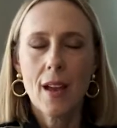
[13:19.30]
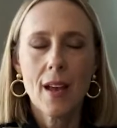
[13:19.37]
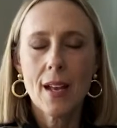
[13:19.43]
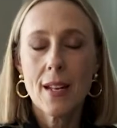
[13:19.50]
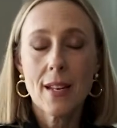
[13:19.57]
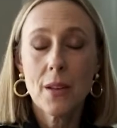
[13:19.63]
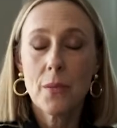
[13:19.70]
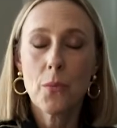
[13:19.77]

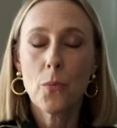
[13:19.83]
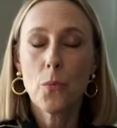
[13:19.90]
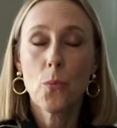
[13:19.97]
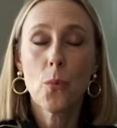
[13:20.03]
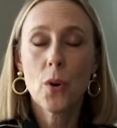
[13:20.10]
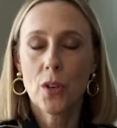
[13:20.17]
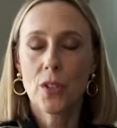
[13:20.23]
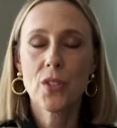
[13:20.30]
and it
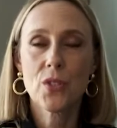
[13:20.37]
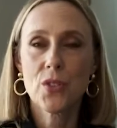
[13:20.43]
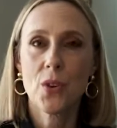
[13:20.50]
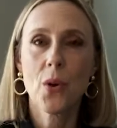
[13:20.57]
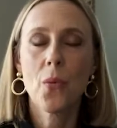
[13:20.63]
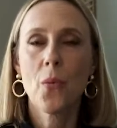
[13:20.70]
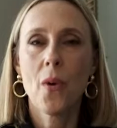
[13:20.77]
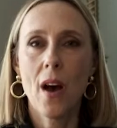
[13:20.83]
worked
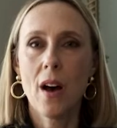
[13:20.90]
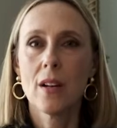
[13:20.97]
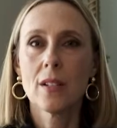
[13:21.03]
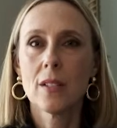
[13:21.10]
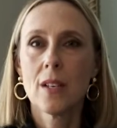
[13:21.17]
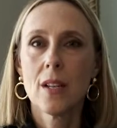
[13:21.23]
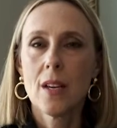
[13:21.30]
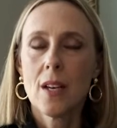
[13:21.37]
so well.